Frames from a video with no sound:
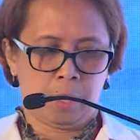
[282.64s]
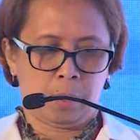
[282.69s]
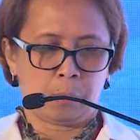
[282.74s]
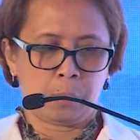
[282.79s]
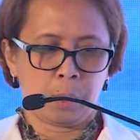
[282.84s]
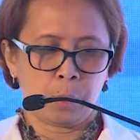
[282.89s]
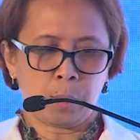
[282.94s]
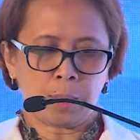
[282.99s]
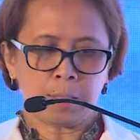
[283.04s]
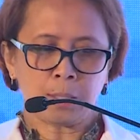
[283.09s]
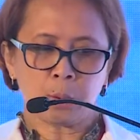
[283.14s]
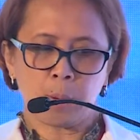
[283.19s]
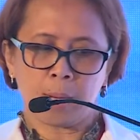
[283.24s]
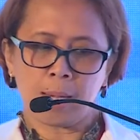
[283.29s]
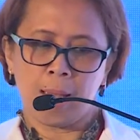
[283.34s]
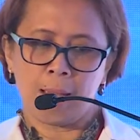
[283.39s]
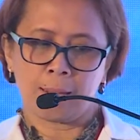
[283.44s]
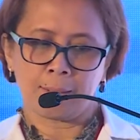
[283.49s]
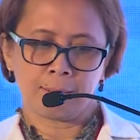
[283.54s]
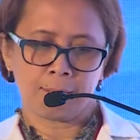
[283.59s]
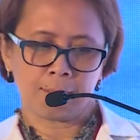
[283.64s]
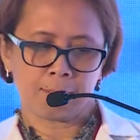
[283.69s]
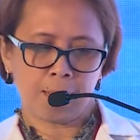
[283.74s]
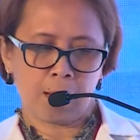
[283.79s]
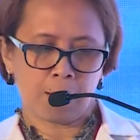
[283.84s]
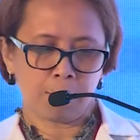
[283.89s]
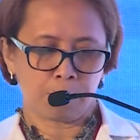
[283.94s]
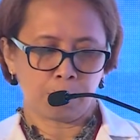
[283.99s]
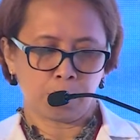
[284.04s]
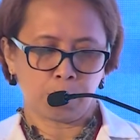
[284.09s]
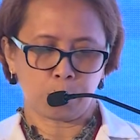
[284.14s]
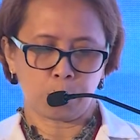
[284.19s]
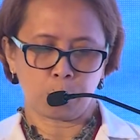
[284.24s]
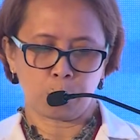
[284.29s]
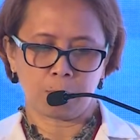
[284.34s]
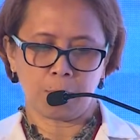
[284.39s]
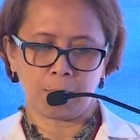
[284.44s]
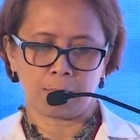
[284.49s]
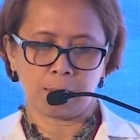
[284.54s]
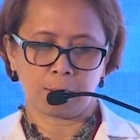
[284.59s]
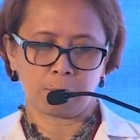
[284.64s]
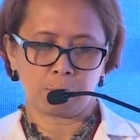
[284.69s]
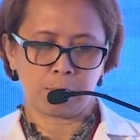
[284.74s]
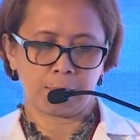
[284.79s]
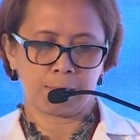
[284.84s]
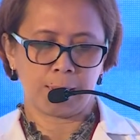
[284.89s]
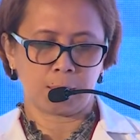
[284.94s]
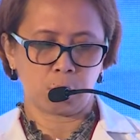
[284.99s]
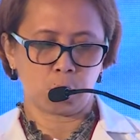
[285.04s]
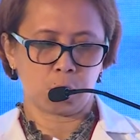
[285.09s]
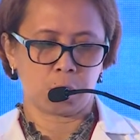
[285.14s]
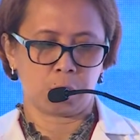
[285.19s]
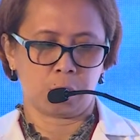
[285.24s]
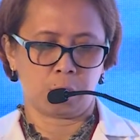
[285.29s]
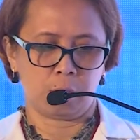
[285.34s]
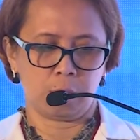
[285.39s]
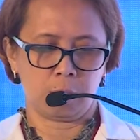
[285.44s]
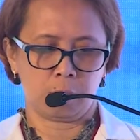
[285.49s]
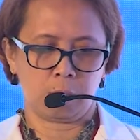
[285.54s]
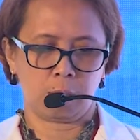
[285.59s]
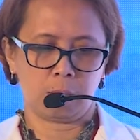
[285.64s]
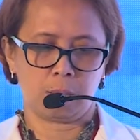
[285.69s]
We want to enhance staff recruitment and retention.